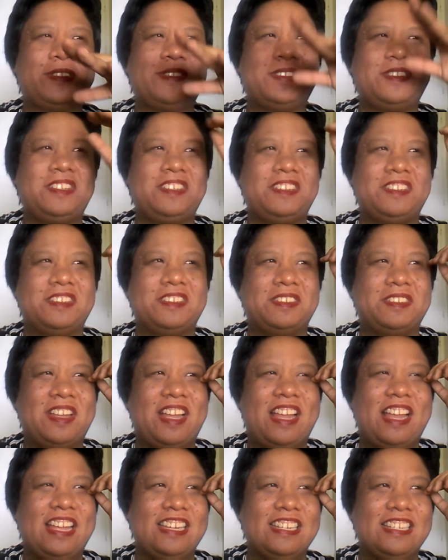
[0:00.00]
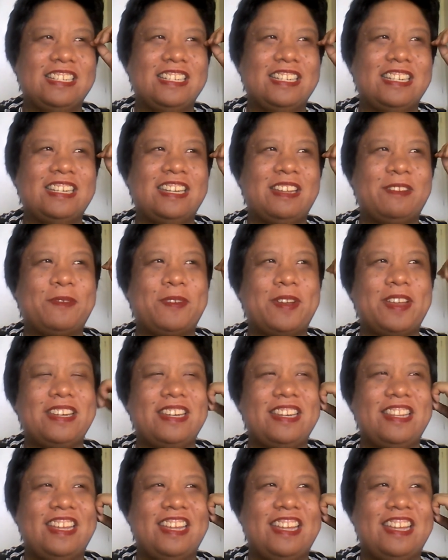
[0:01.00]
told you the
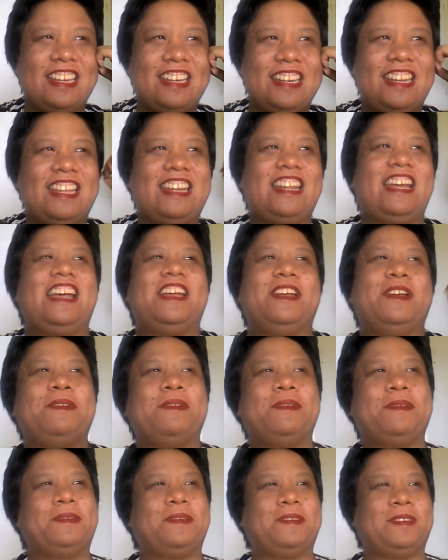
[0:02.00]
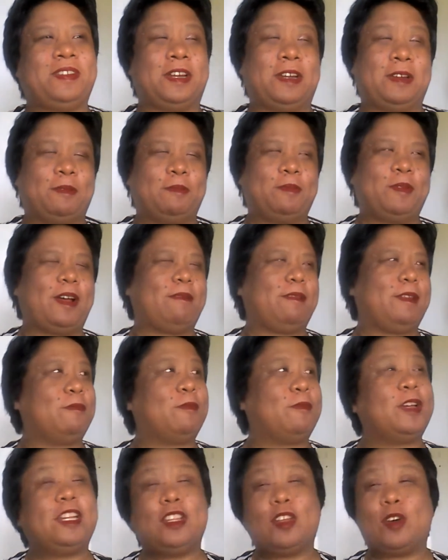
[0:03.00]
one thing that probably
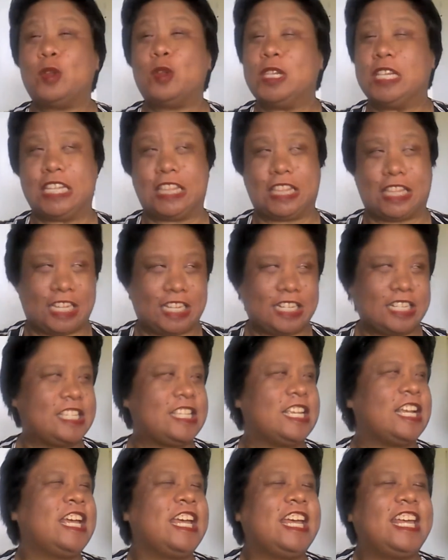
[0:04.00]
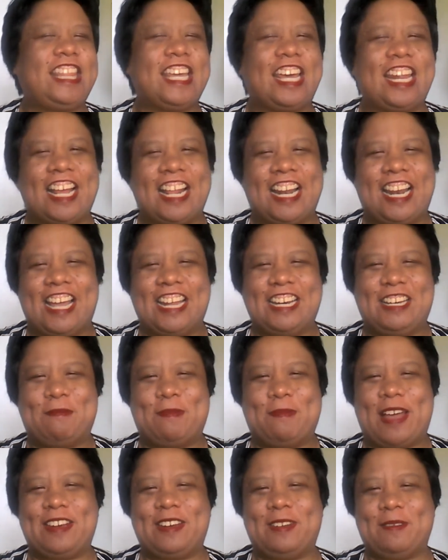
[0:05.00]
one of the only things that I liked
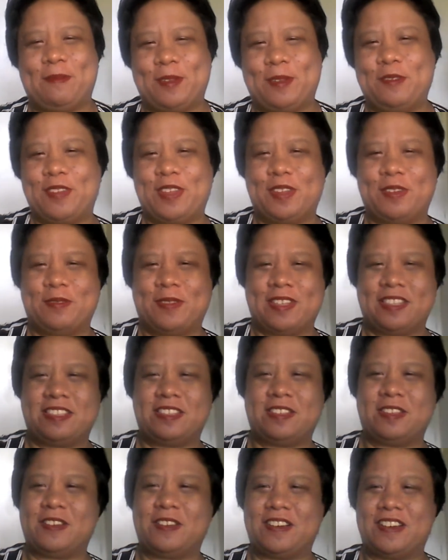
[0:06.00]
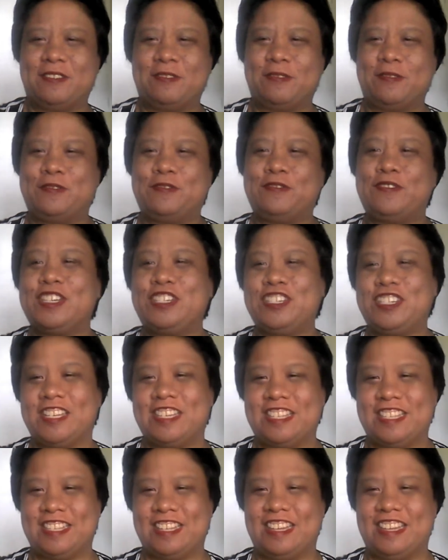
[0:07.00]
about the movie was your
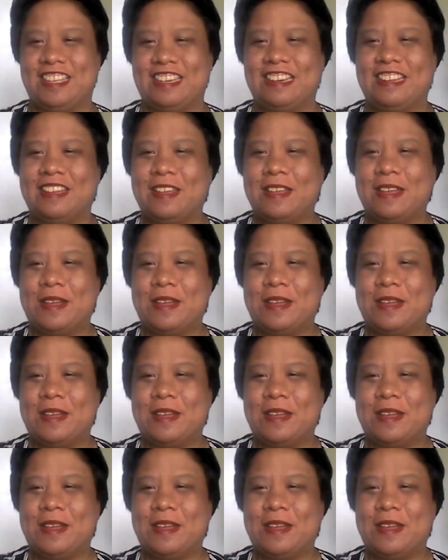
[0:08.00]
fishing scene.